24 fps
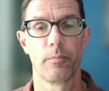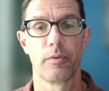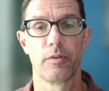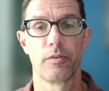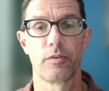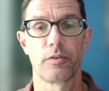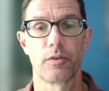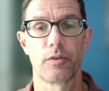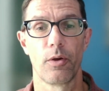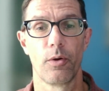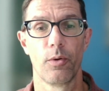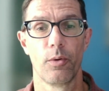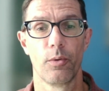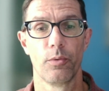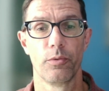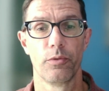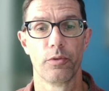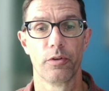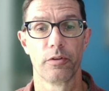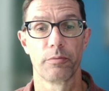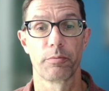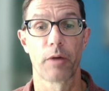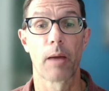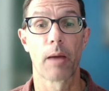So
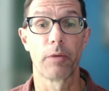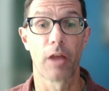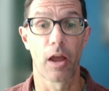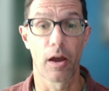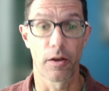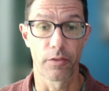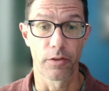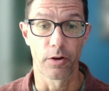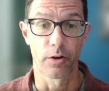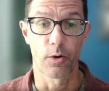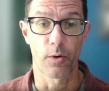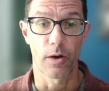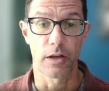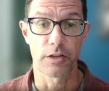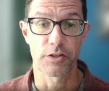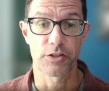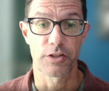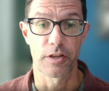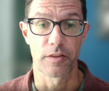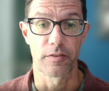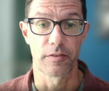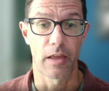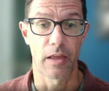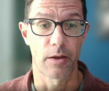there's probably other
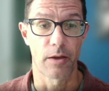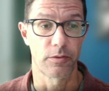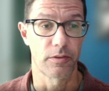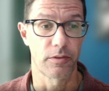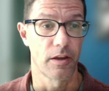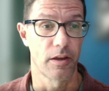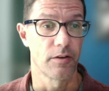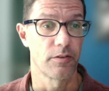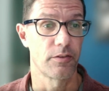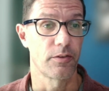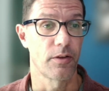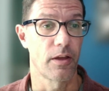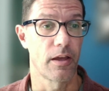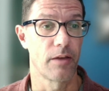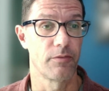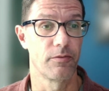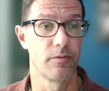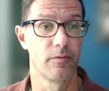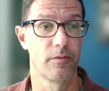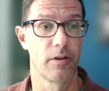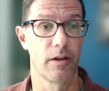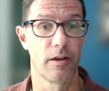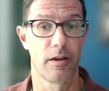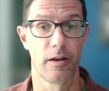questions out there. So
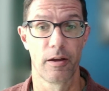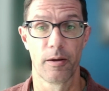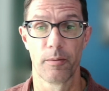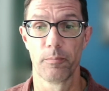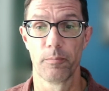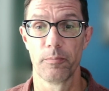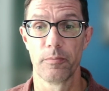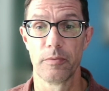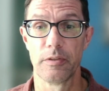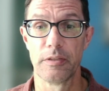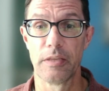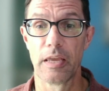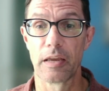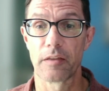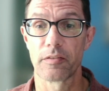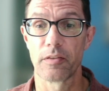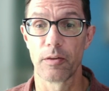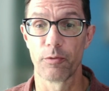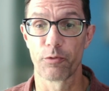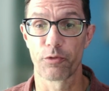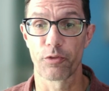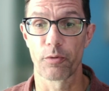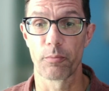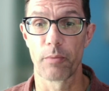Nick's
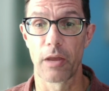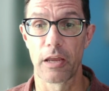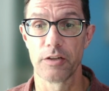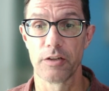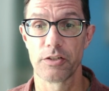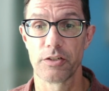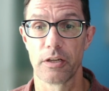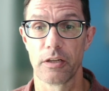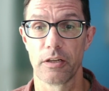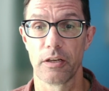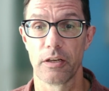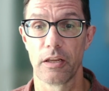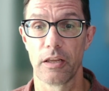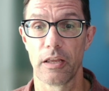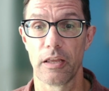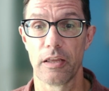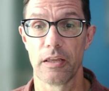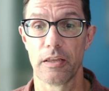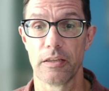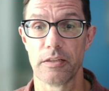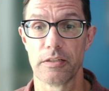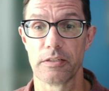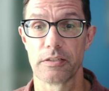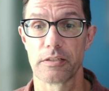information
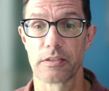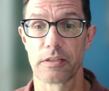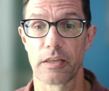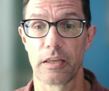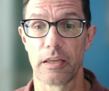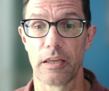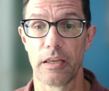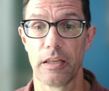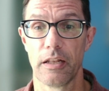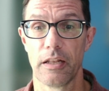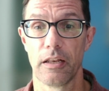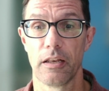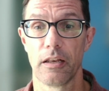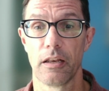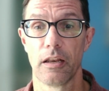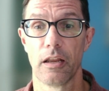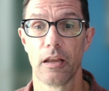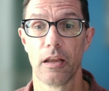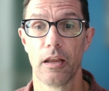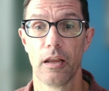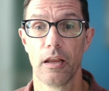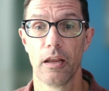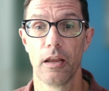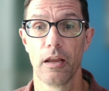is in
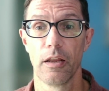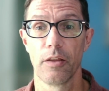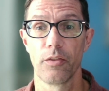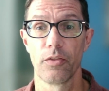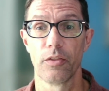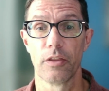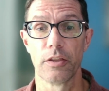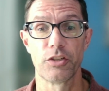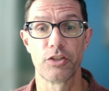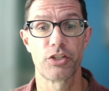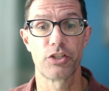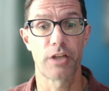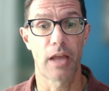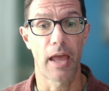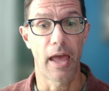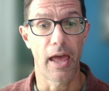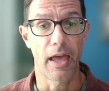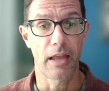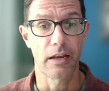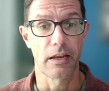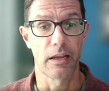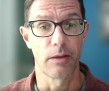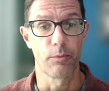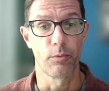the
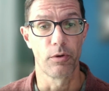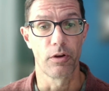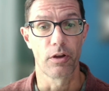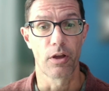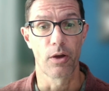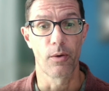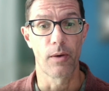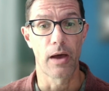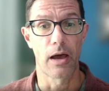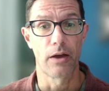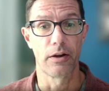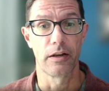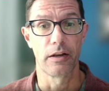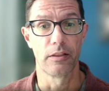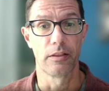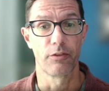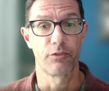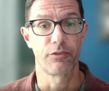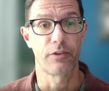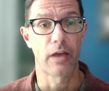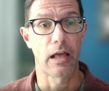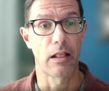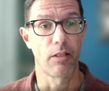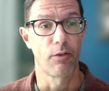chat. It will go out in
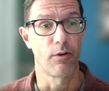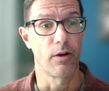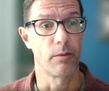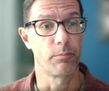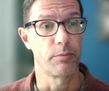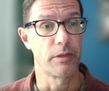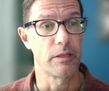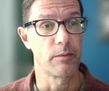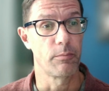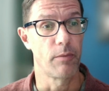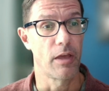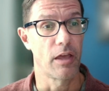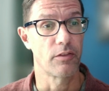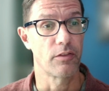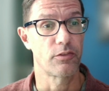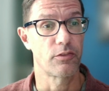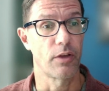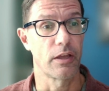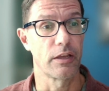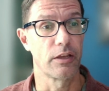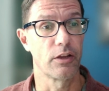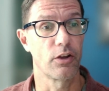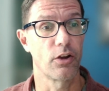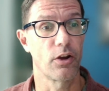the follow-up email.
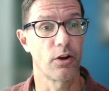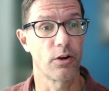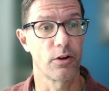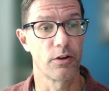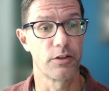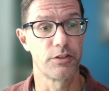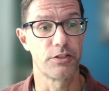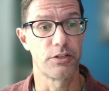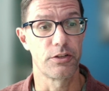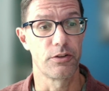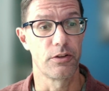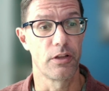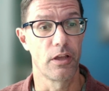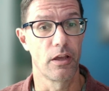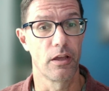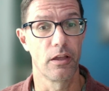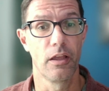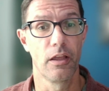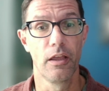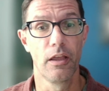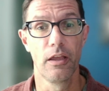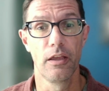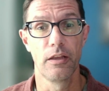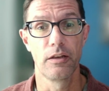So I encourage you to
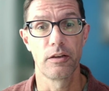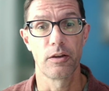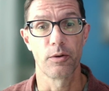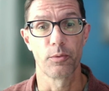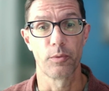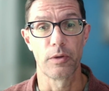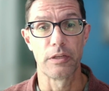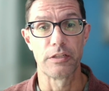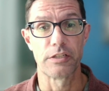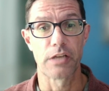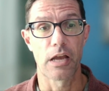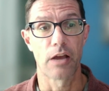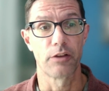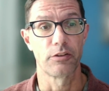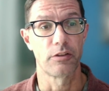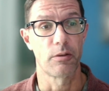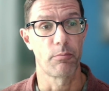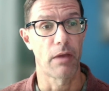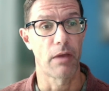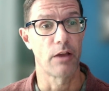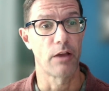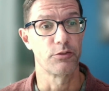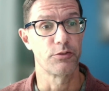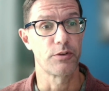reach out to
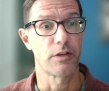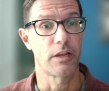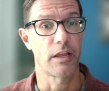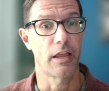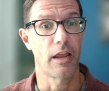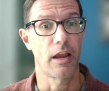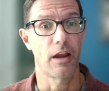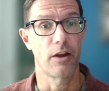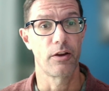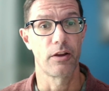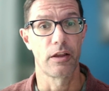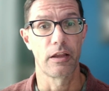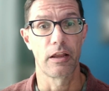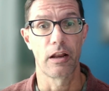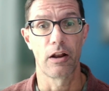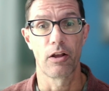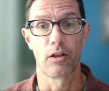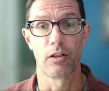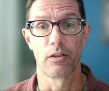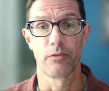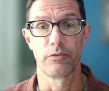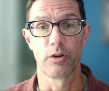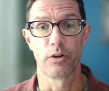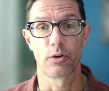Boundary Care and get
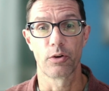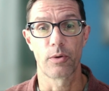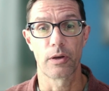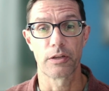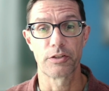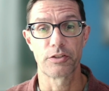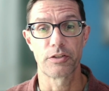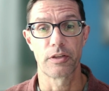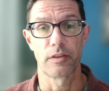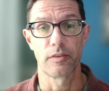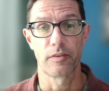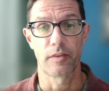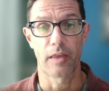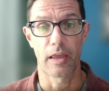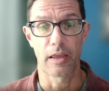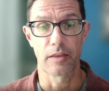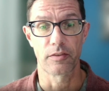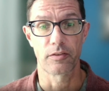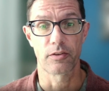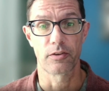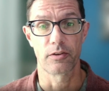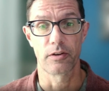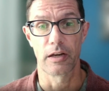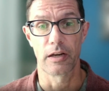all of your questions
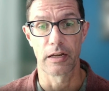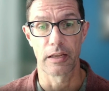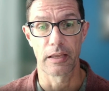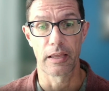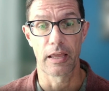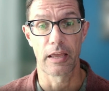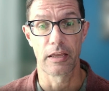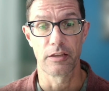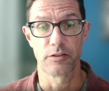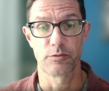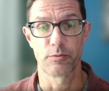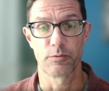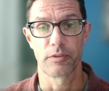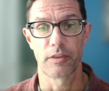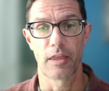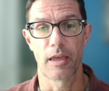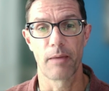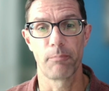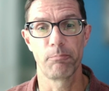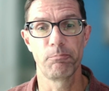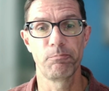answered and engage with them.